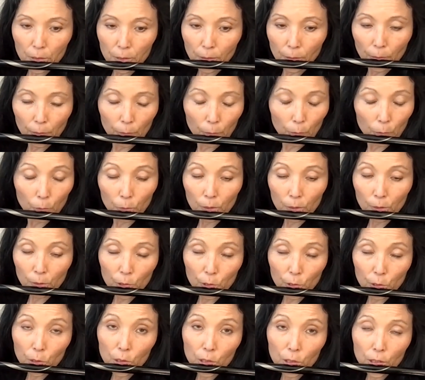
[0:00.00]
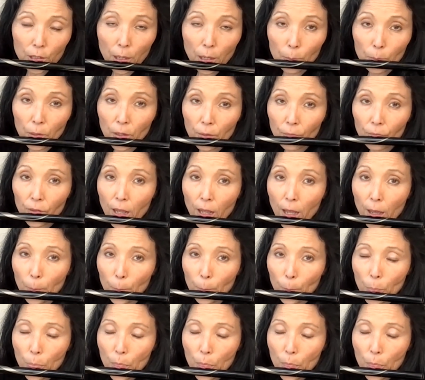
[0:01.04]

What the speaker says: The tuner should say B flat.